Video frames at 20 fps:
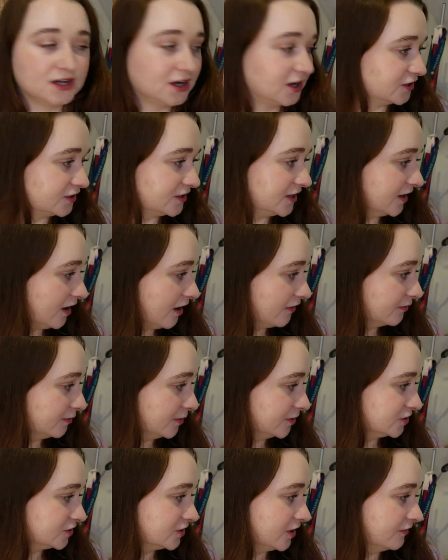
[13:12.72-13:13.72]
I just hit off a
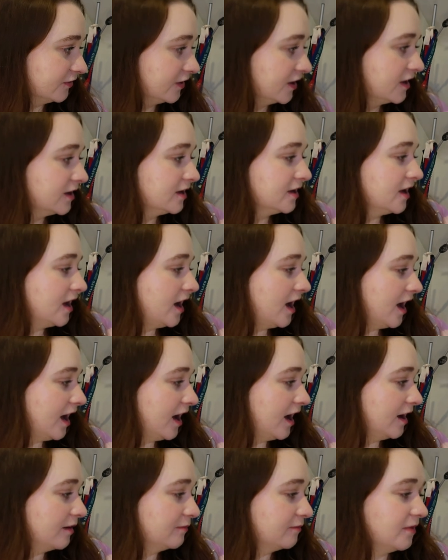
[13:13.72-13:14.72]
bunch of stuff.
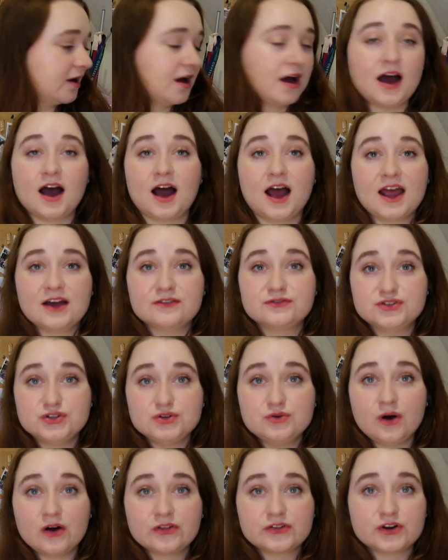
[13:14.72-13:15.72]
I have
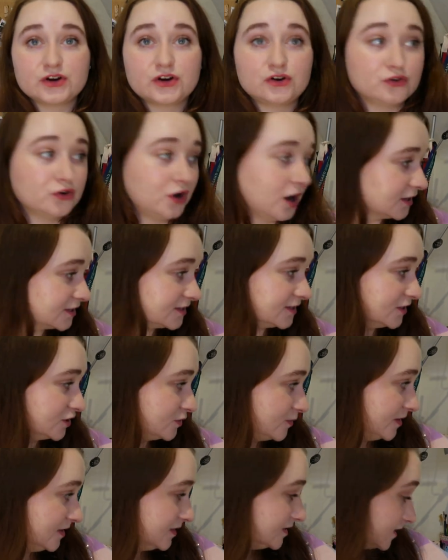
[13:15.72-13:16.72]
two other cross
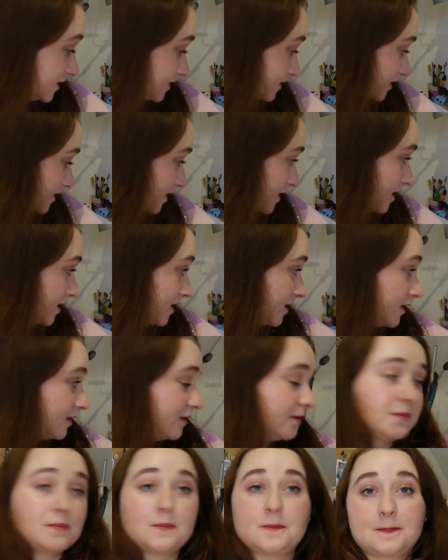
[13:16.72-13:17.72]
stitch pieces
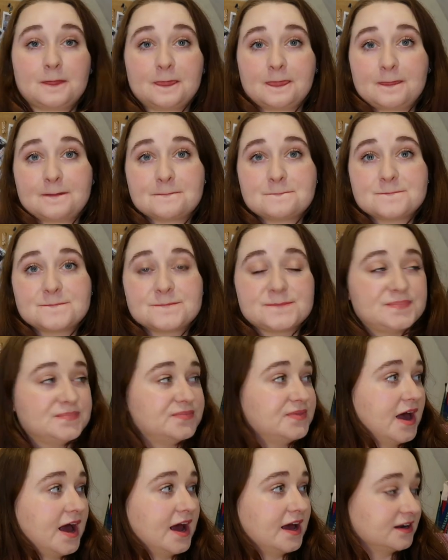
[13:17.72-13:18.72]

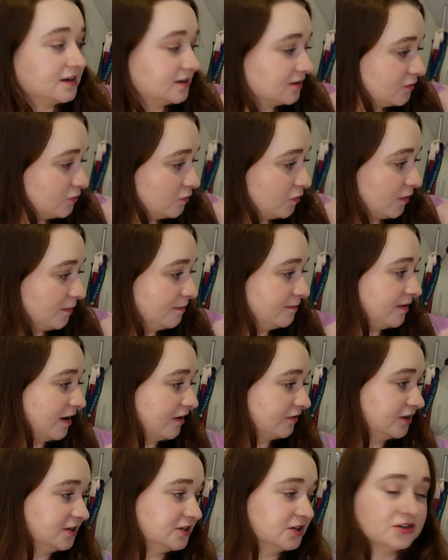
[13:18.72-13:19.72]
that were
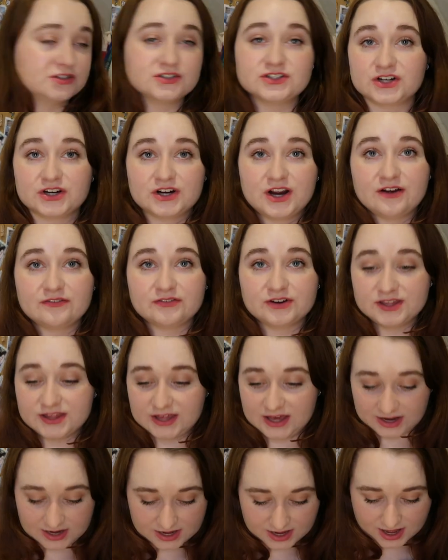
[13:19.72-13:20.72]
buried under
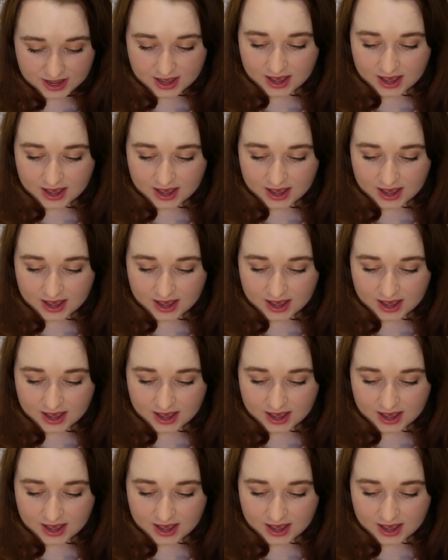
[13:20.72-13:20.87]
everything.